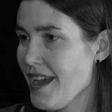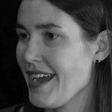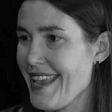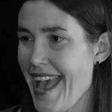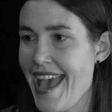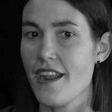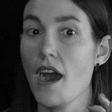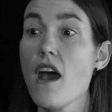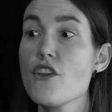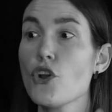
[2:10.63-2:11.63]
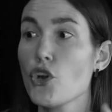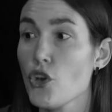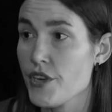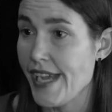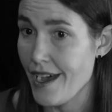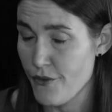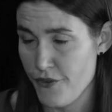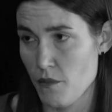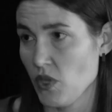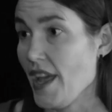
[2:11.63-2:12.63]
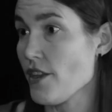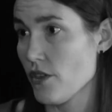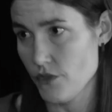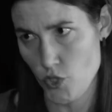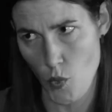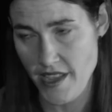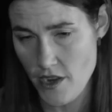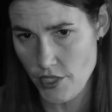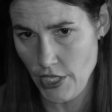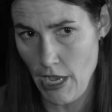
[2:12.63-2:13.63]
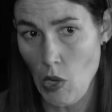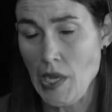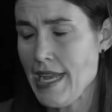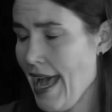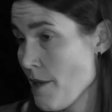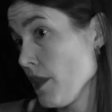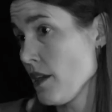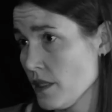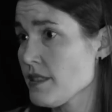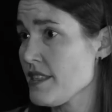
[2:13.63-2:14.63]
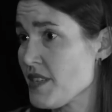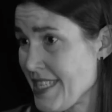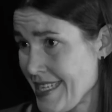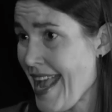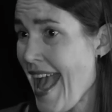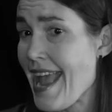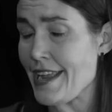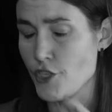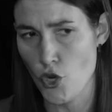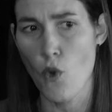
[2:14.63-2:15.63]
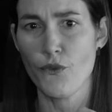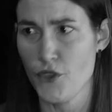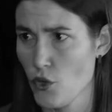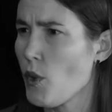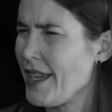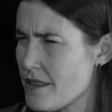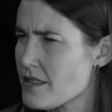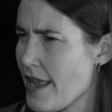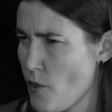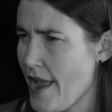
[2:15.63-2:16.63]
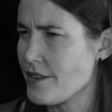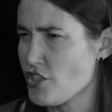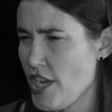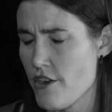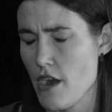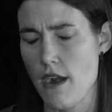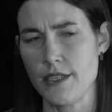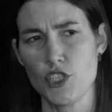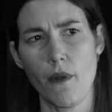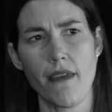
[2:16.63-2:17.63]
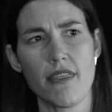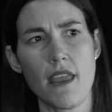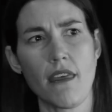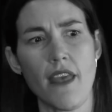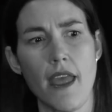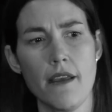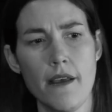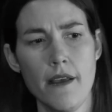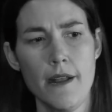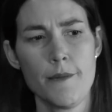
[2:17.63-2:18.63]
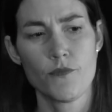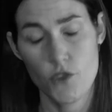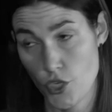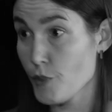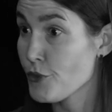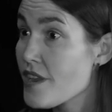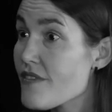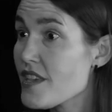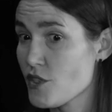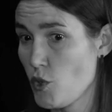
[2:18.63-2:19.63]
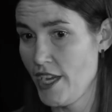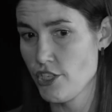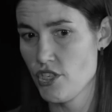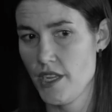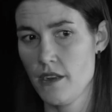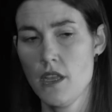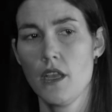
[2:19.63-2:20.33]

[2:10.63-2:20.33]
-hmm. Again, unheard of for millennials 20 years ago. And millennials even today don't feel quite the same way as gender. And so I think that to your previous question,